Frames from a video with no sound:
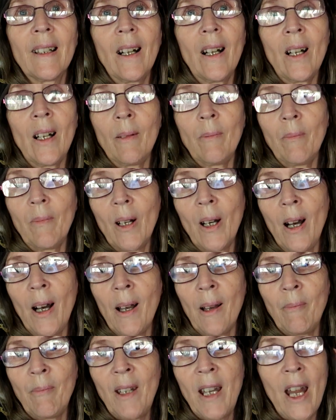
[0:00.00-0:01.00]

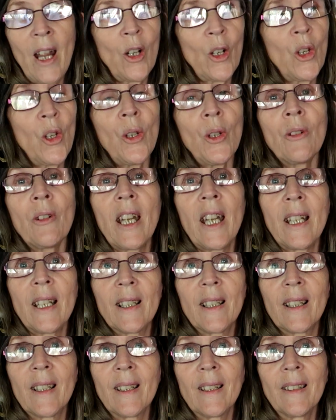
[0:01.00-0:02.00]
I'm now curious.
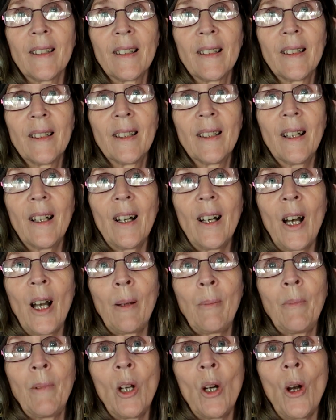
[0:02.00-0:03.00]

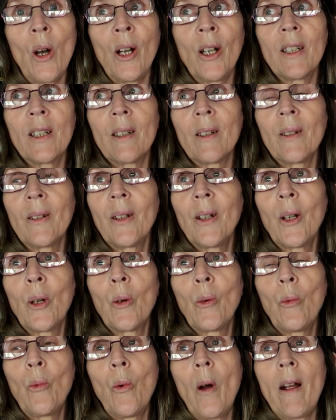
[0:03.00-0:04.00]
I'm not
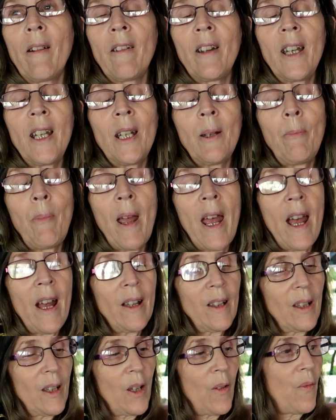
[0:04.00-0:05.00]
worried
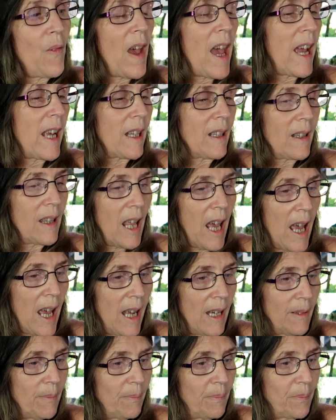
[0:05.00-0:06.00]
about the fact
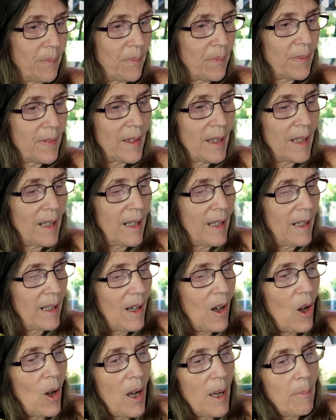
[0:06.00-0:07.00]
that
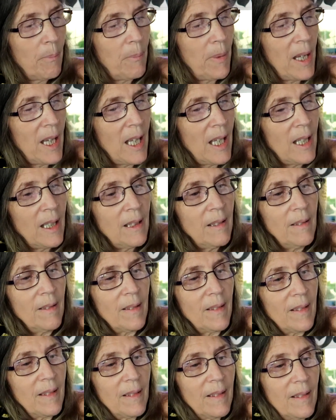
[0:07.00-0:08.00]
I'm being
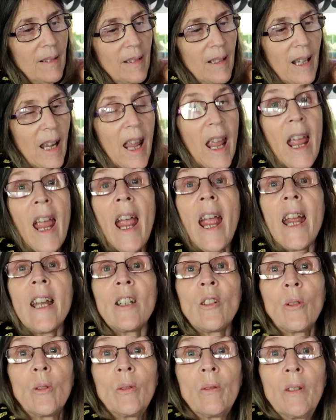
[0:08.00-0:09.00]

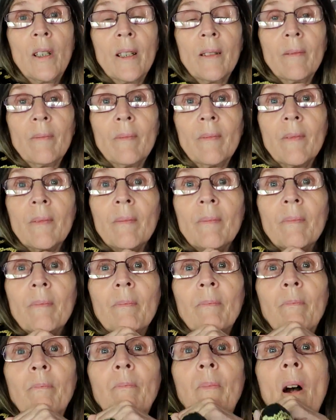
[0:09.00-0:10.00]
handled
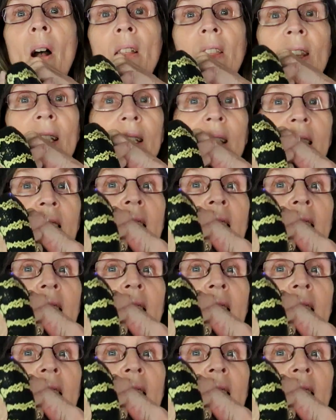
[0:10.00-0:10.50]
by this